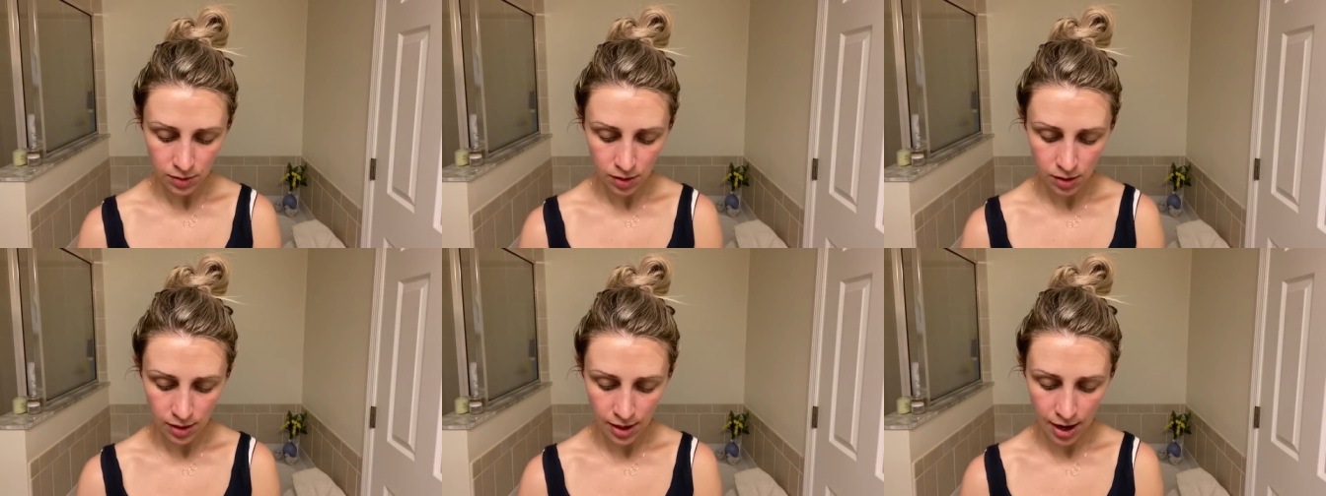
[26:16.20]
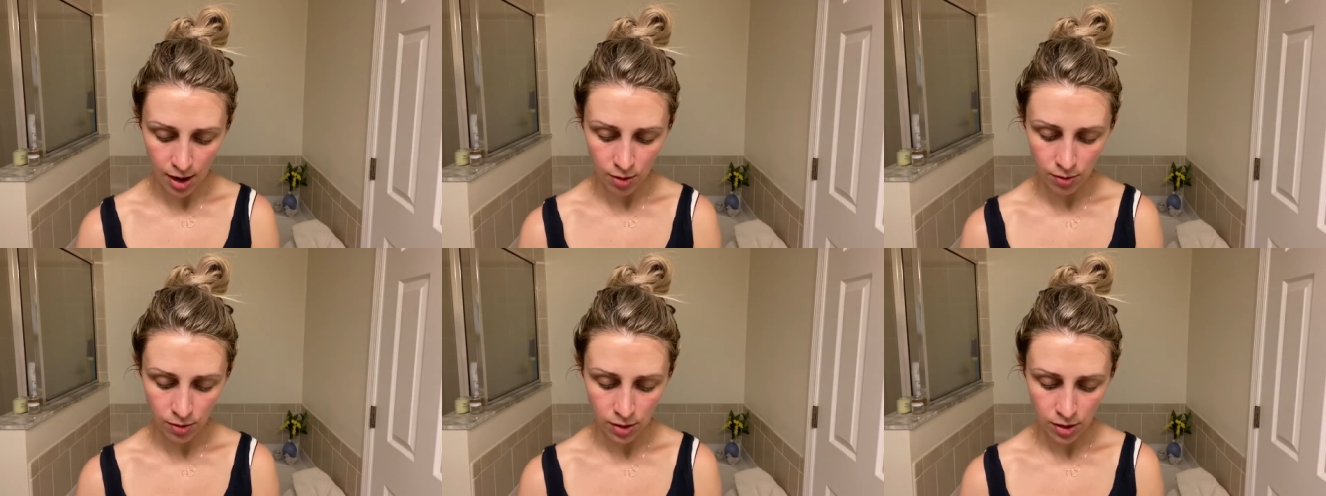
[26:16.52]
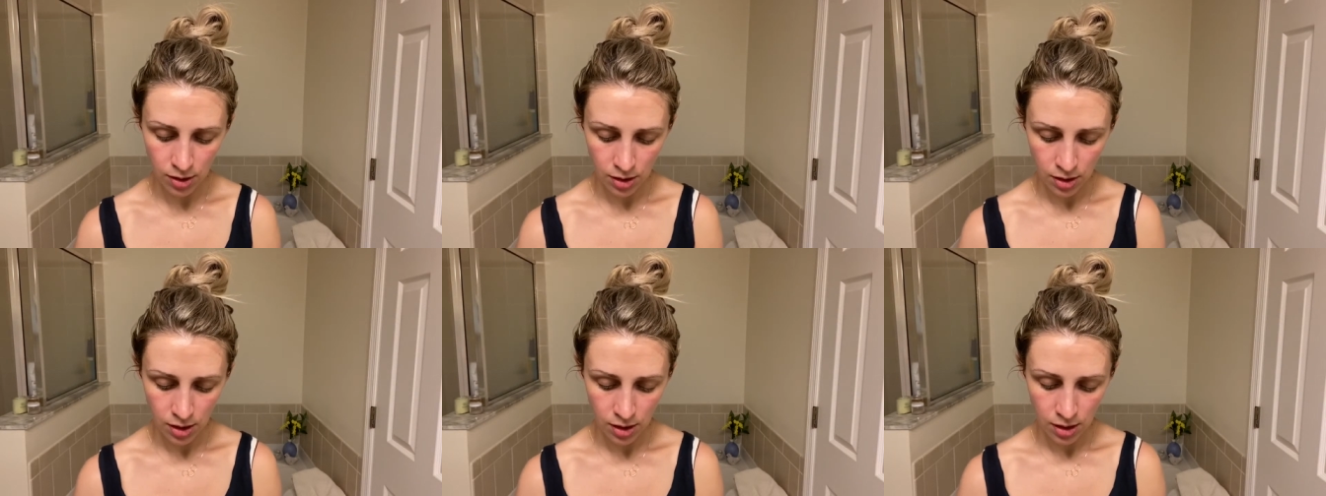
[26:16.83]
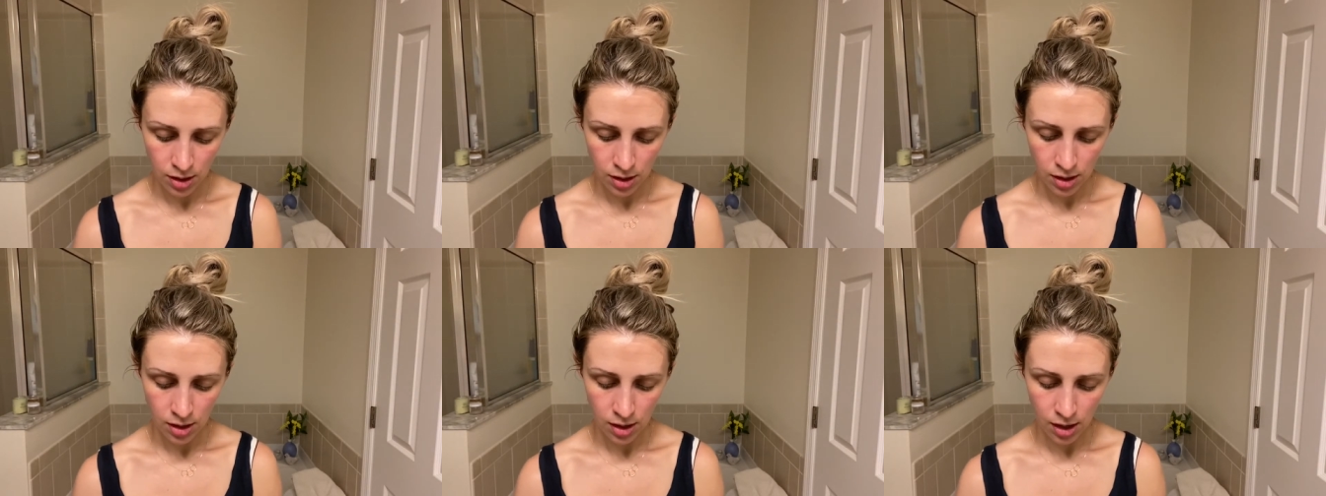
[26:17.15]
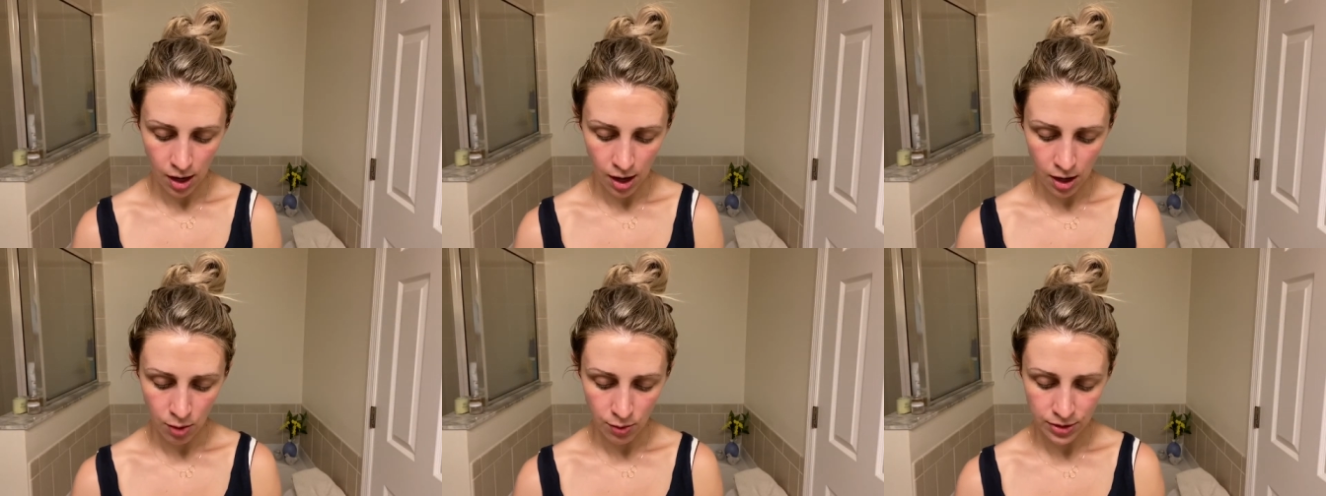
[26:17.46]
Now,
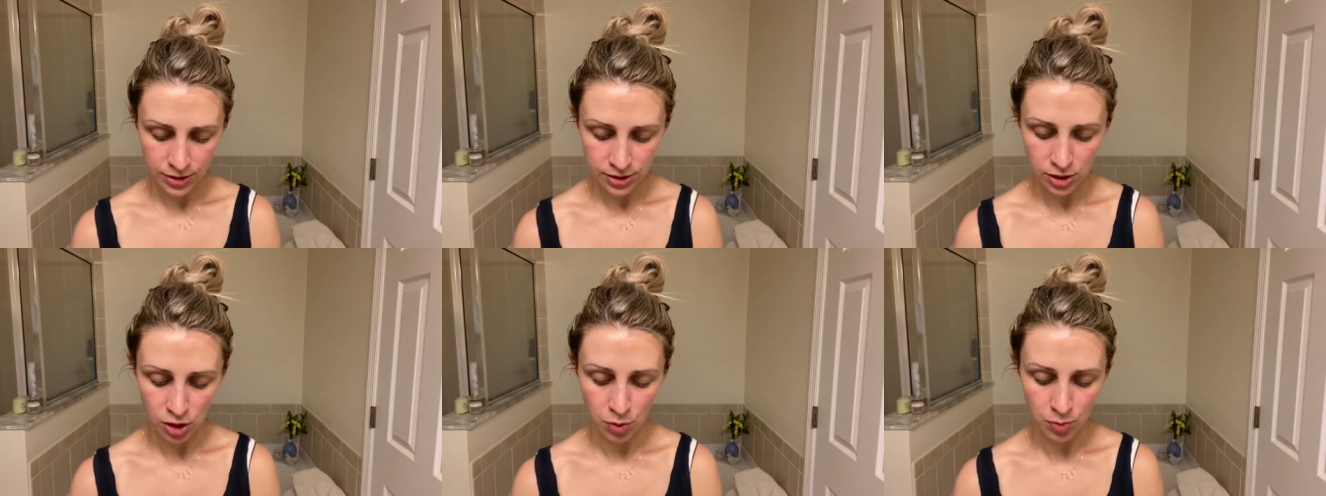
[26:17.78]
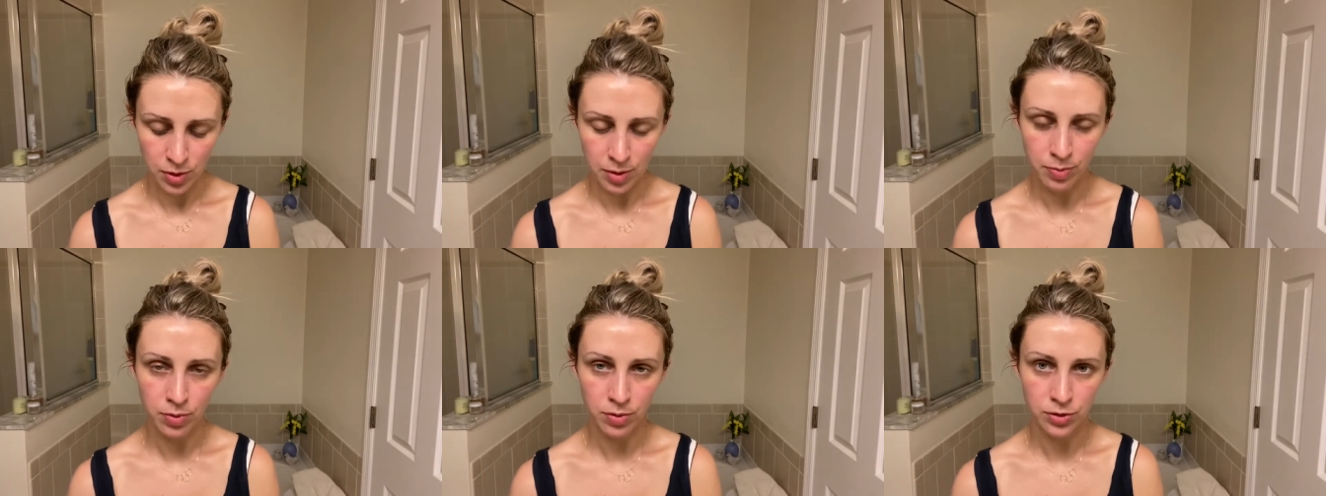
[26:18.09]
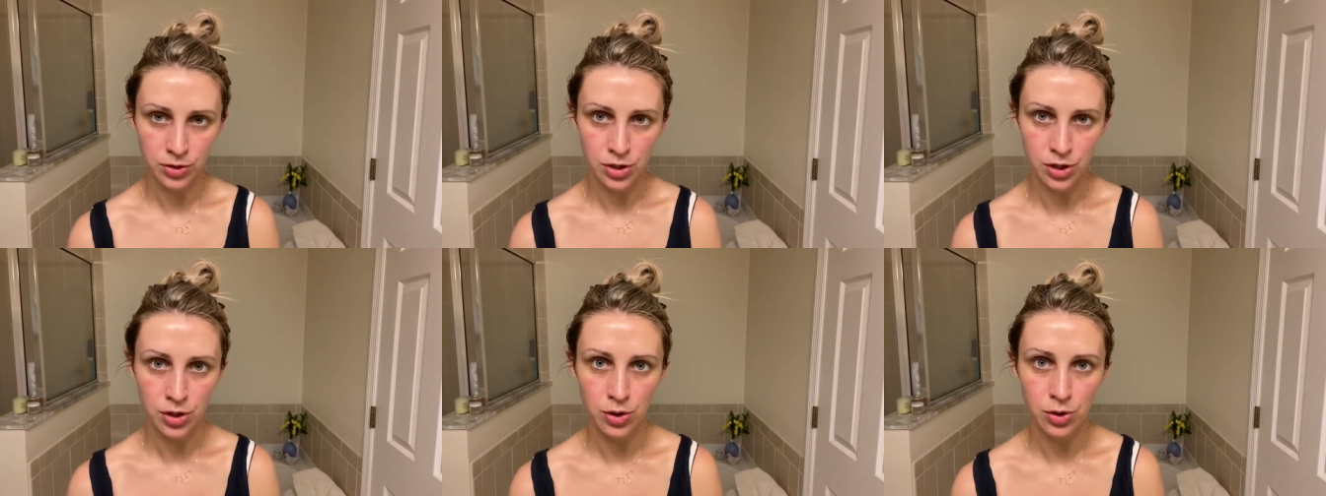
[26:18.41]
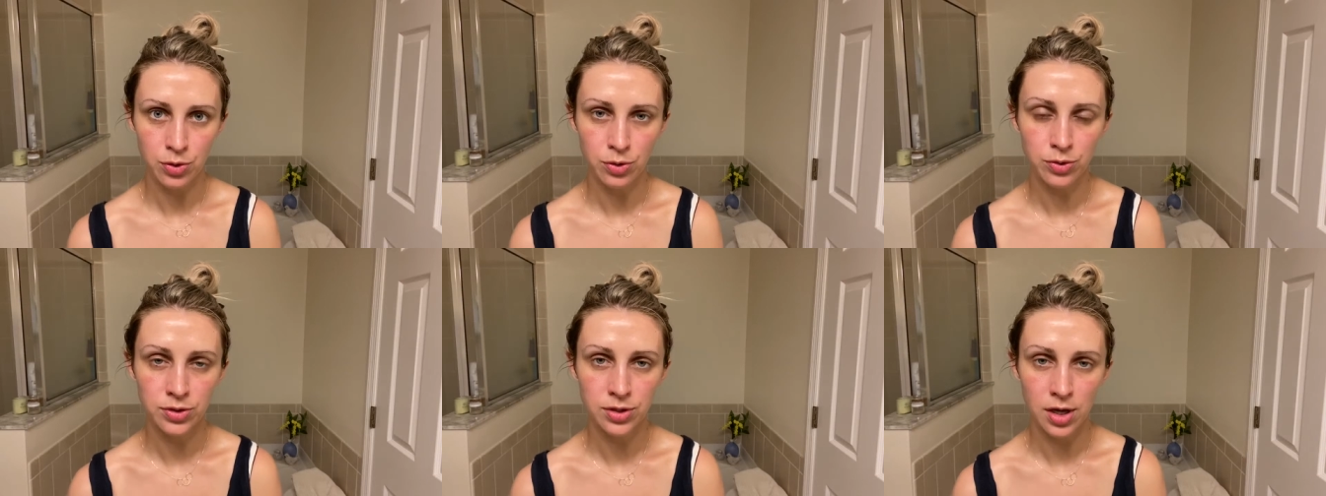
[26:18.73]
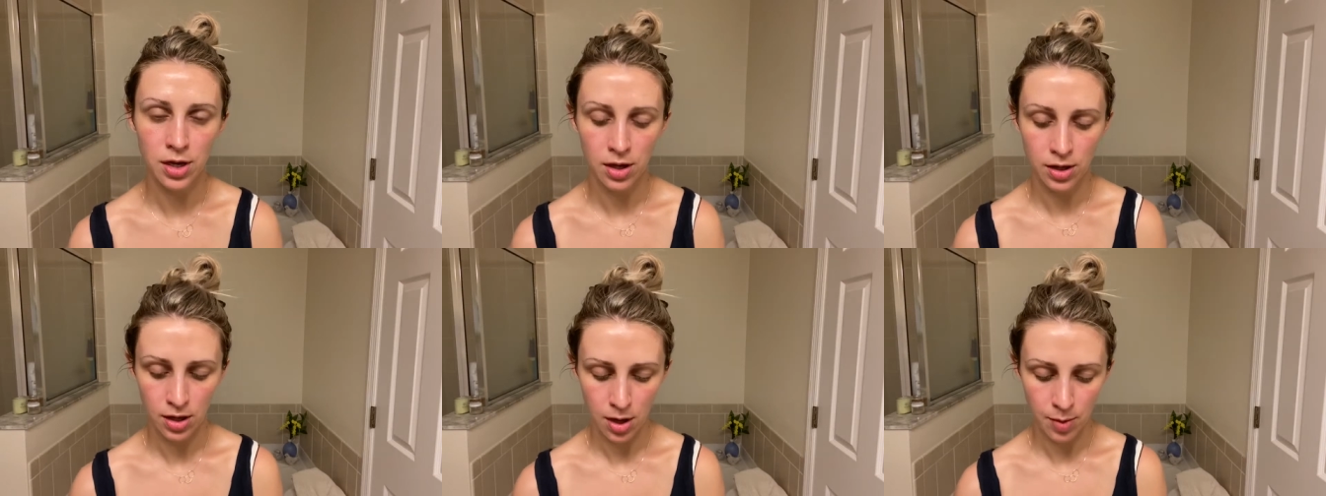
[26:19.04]
I always tell people to use
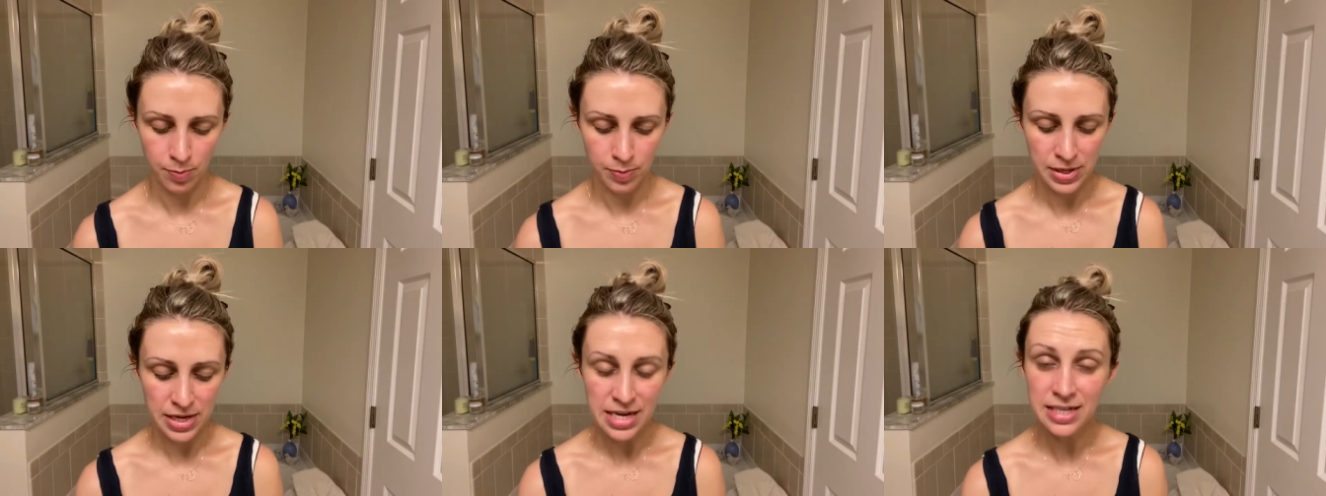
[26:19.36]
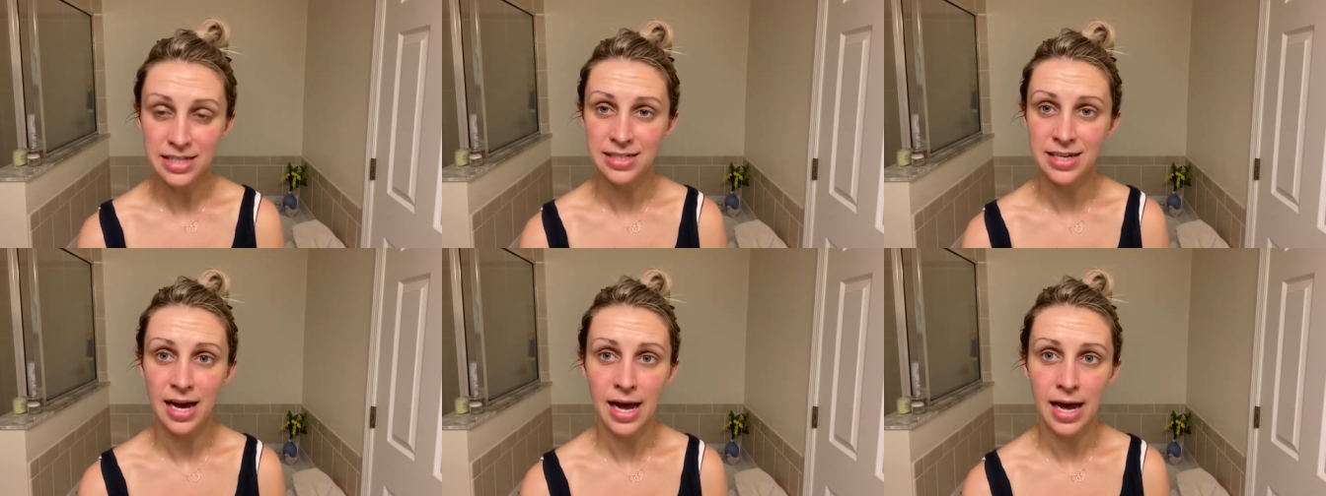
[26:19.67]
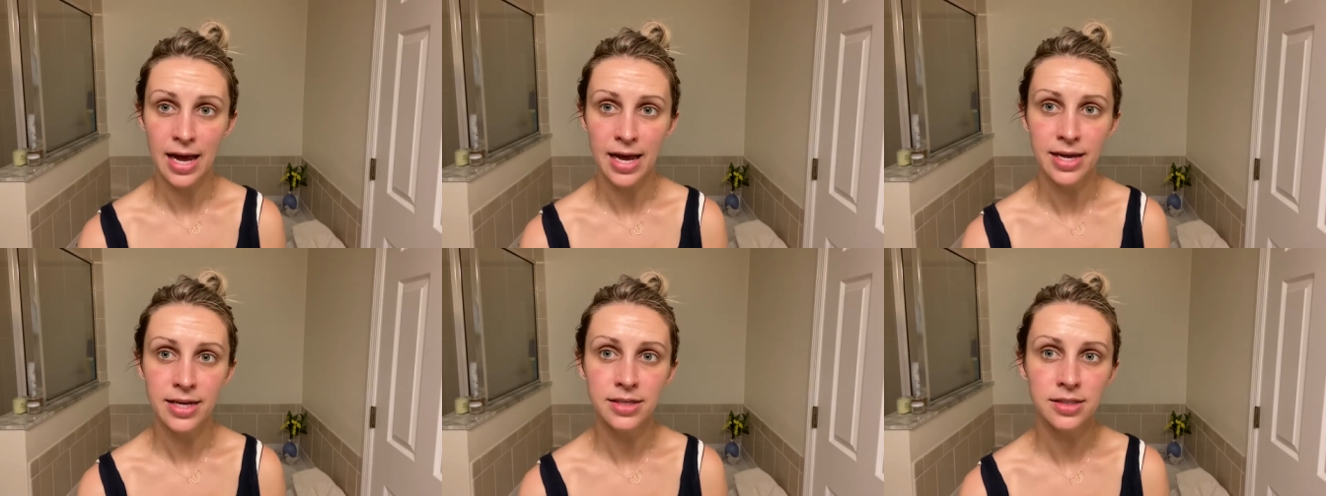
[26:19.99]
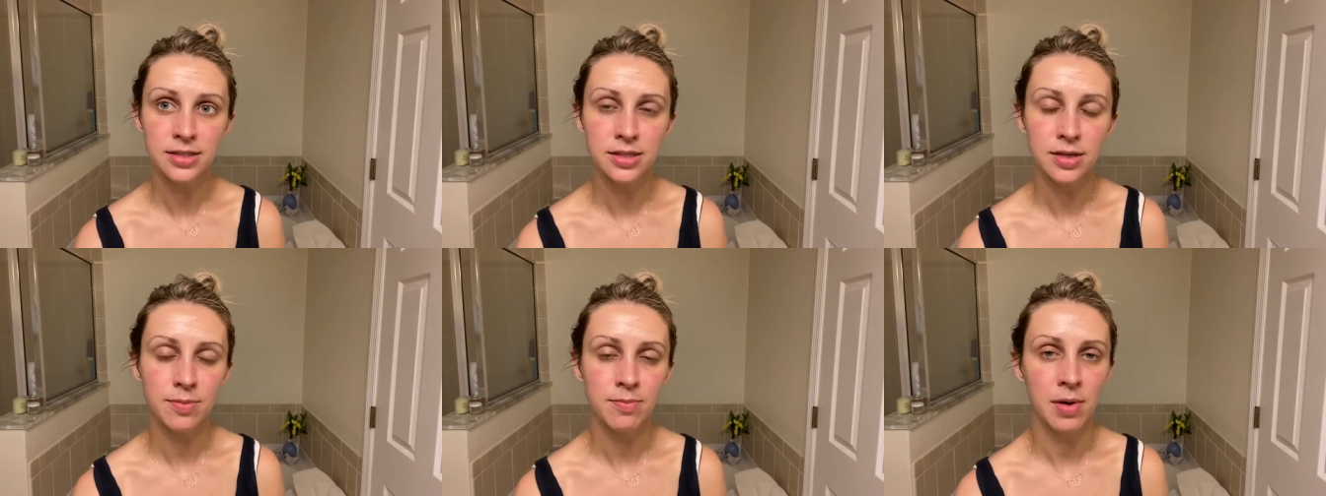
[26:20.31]
a pea size.